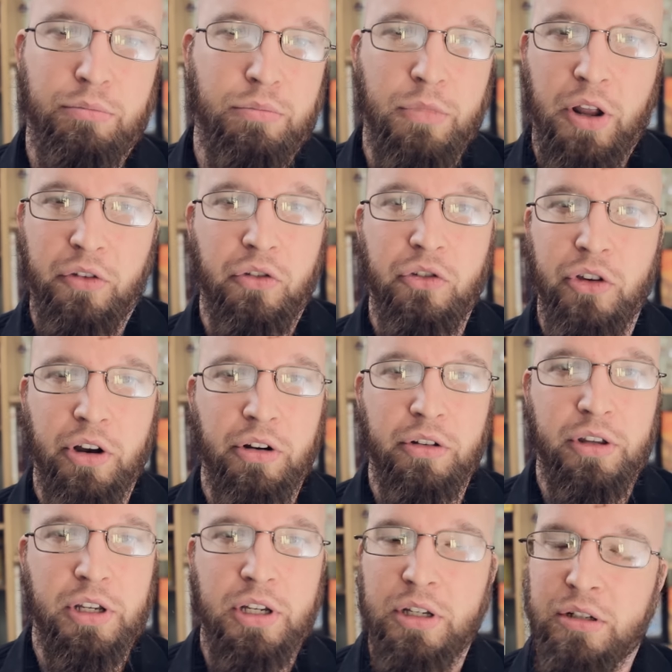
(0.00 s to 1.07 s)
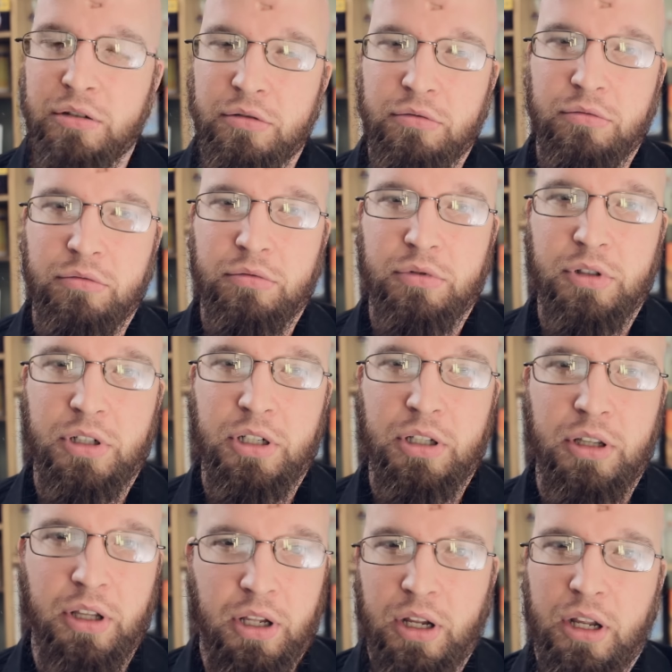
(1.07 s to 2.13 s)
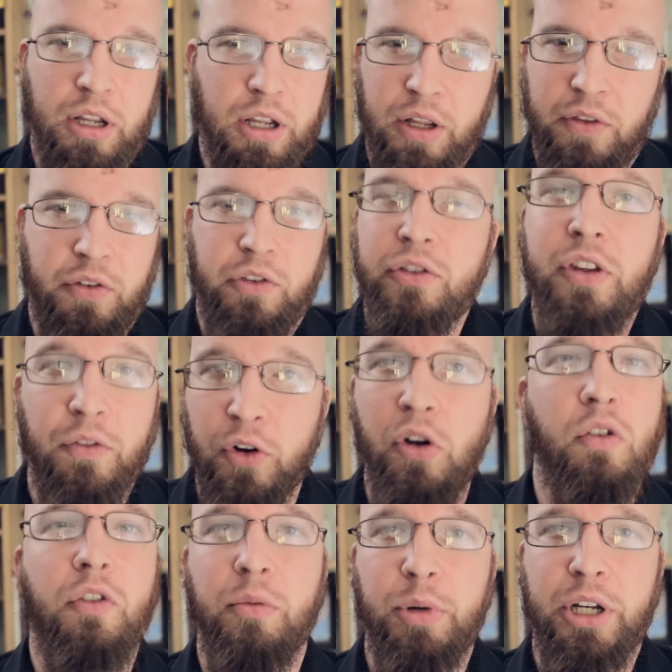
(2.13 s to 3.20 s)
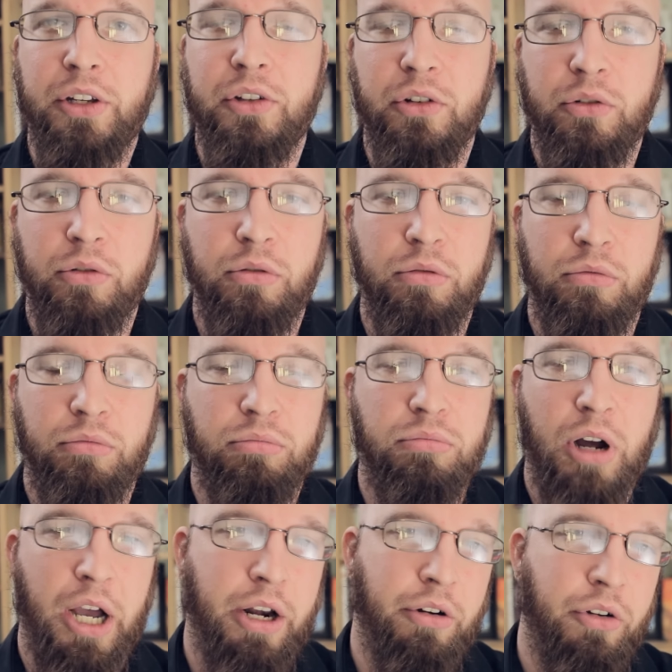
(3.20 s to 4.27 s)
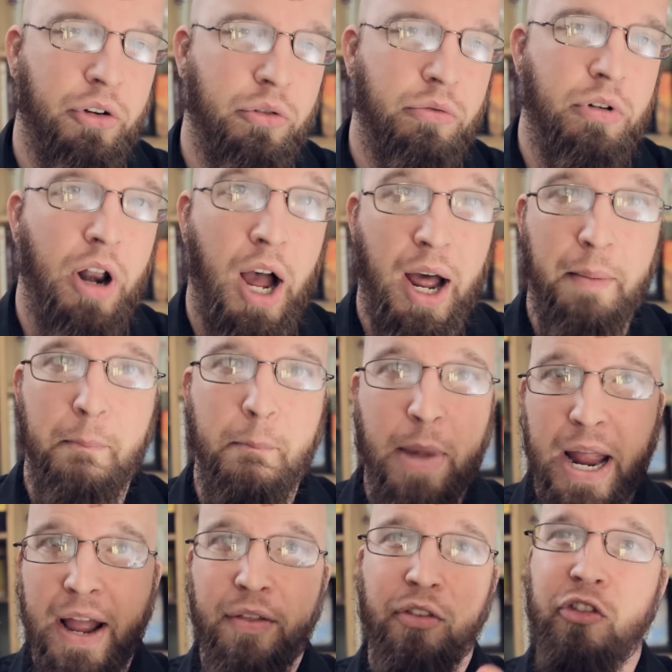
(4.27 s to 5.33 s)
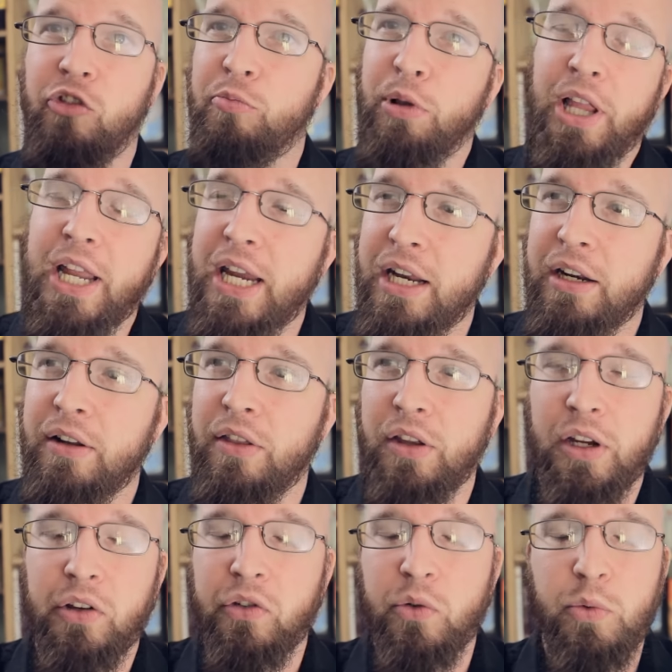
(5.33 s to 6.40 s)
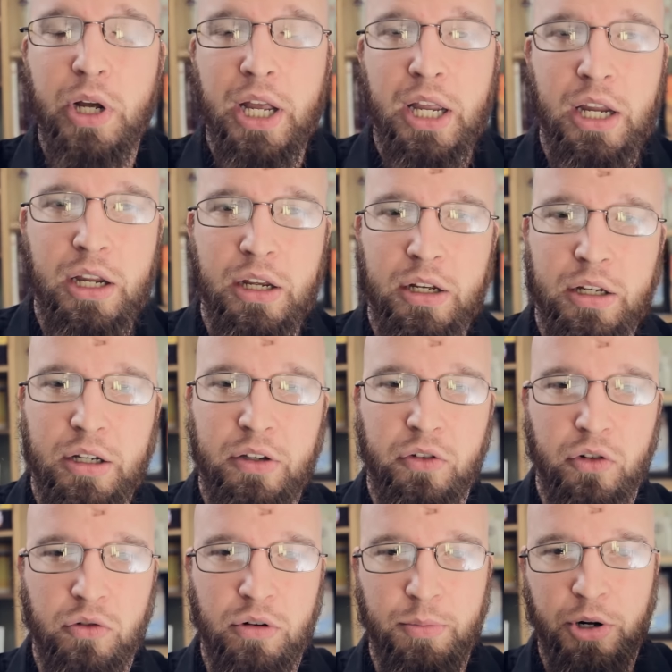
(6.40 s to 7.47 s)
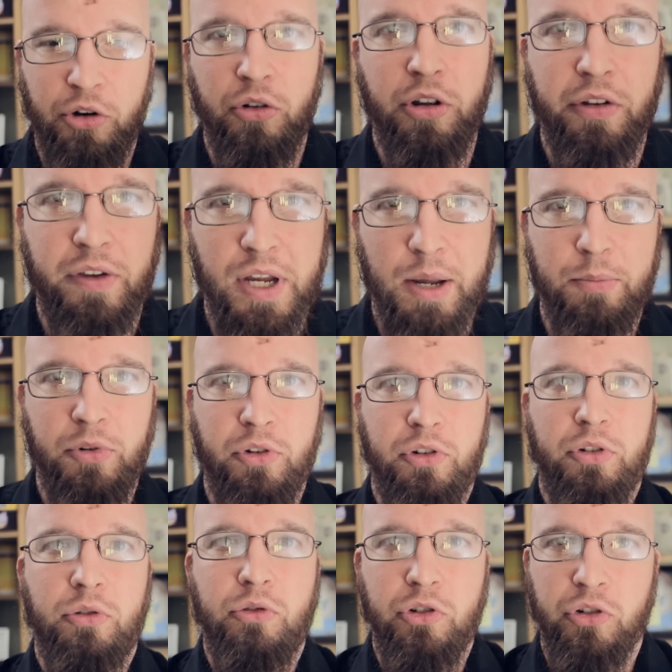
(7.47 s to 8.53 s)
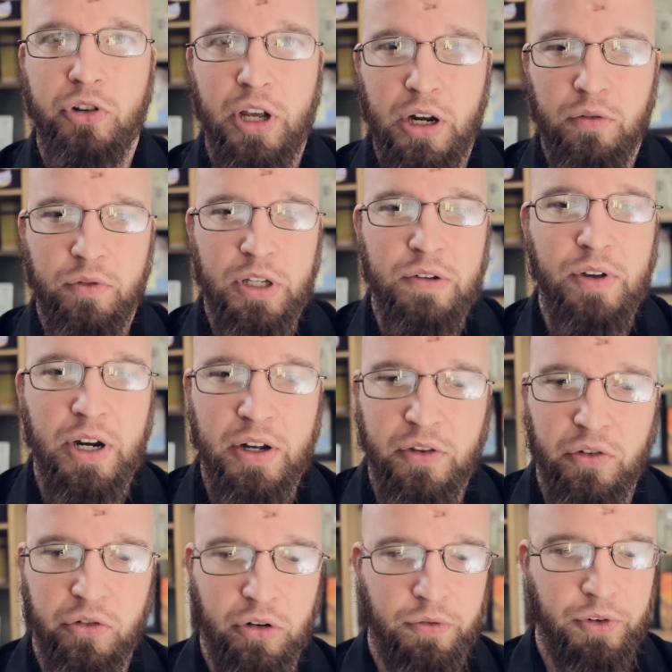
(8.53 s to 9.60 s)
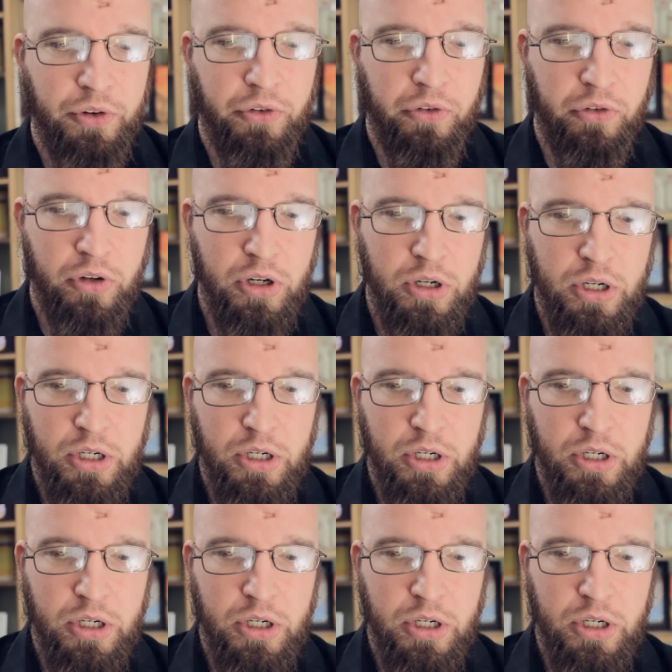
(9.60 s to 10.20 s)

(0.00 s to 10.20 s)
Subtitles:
necessarily... It's difficult for me to, I don't know, not mansplain things away. So I'm going to attempt to just kind of leave it at the surface